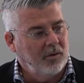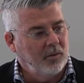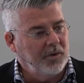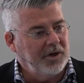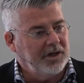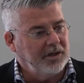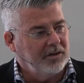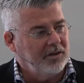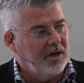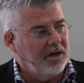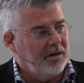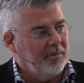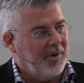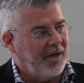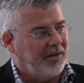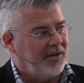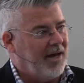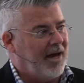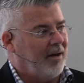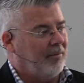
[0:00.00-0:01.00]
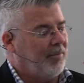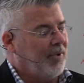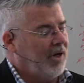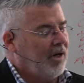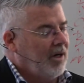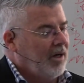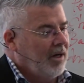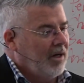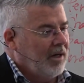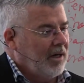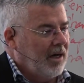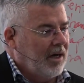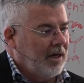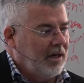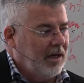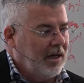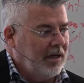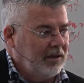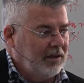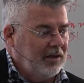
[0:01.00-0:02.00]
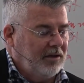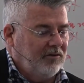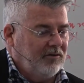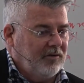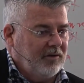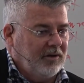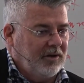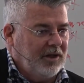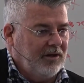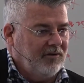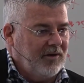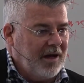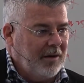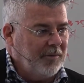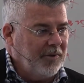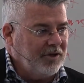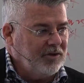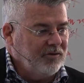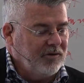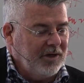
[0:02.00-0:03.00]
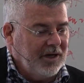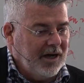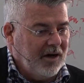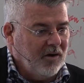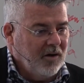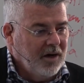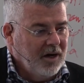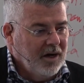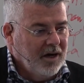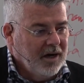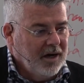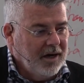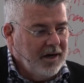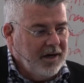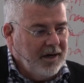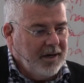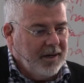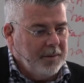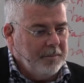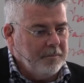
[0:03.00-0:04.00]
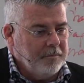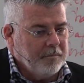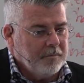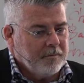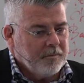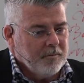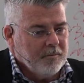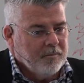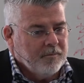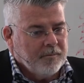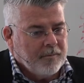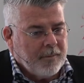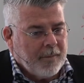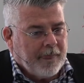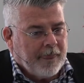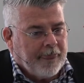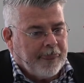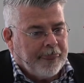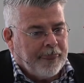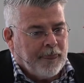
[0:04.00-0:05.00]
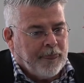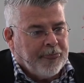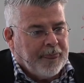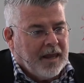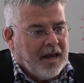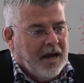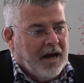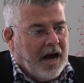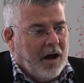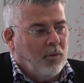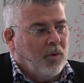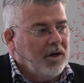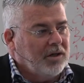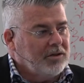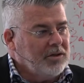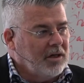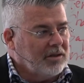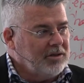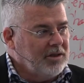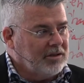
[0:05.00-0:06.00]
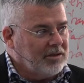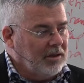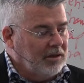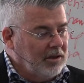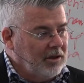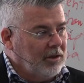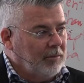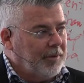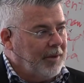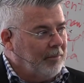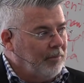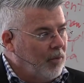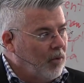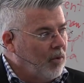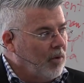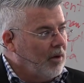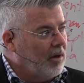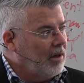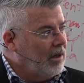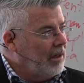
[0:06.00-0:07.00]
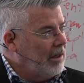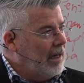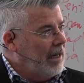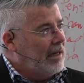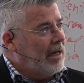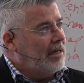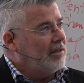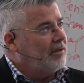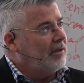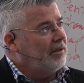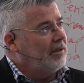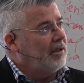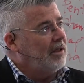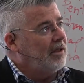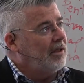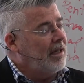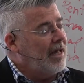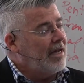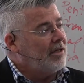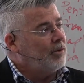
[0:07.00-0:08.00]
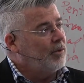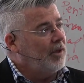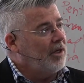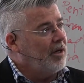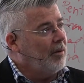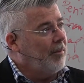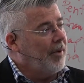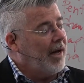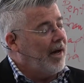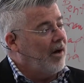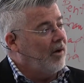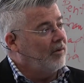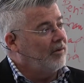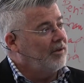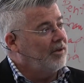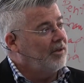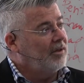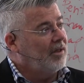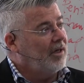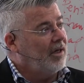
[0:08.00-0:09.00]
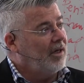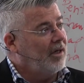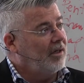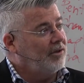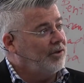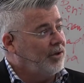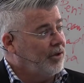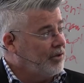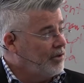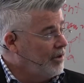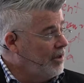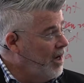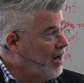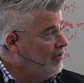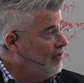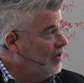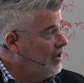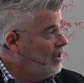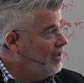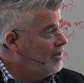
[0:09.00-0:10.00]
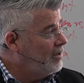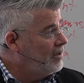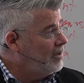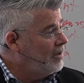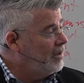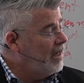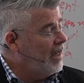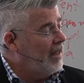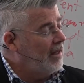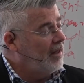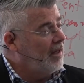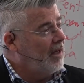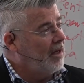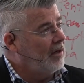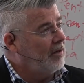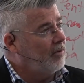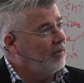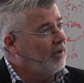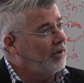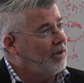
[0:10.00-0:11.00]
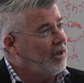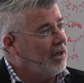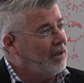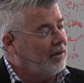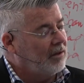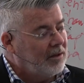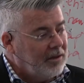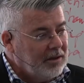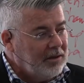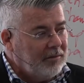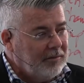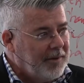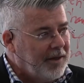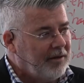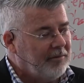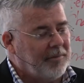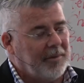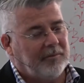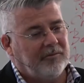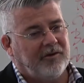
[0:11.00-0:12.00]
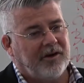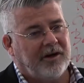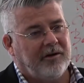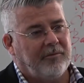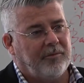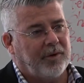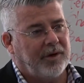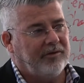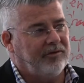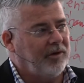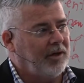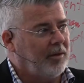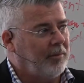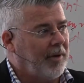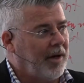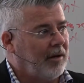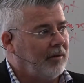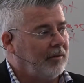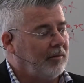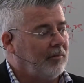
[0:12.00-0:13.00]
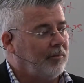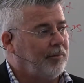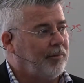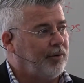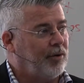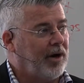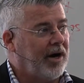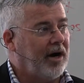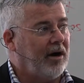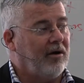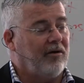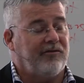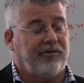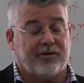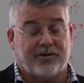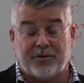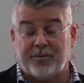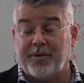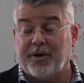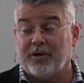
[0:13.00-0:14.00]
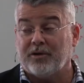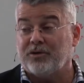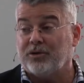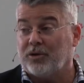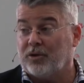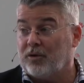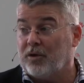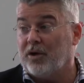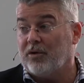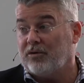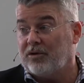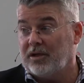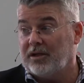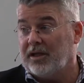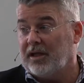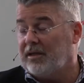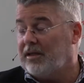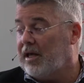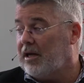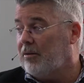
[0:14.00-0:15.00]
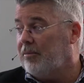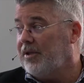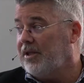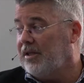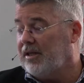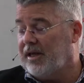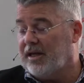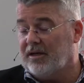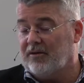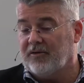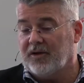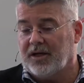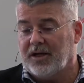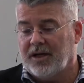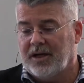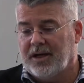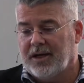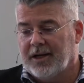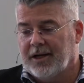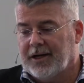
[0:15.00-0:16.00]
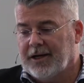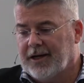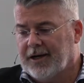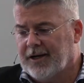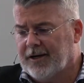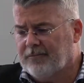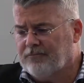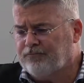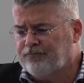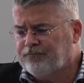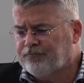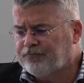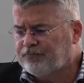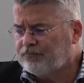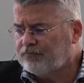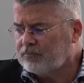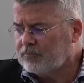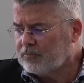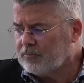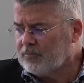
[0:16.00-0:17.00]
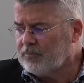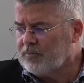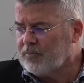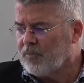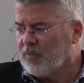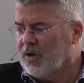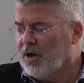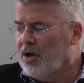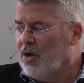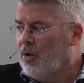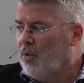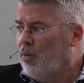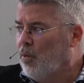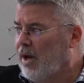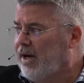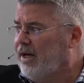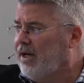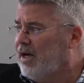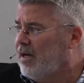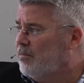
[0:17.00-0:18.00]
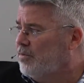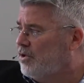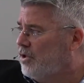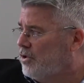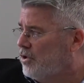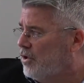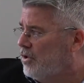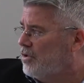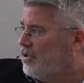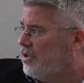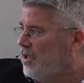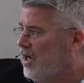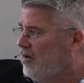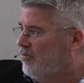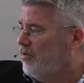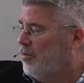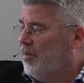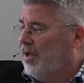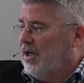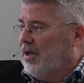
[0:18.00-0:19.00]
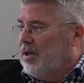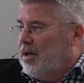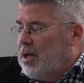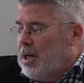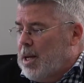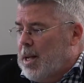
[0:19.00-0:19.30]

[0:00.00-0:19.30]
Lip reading: we can talk about that. But I'll leave that much for now. I want to talk just a little bit more, as I did last week, about church governance, and then we'll talk a little bit, very briefly, about prayer for spiritual growth, and then that'll be the end of it. When it comes to church government,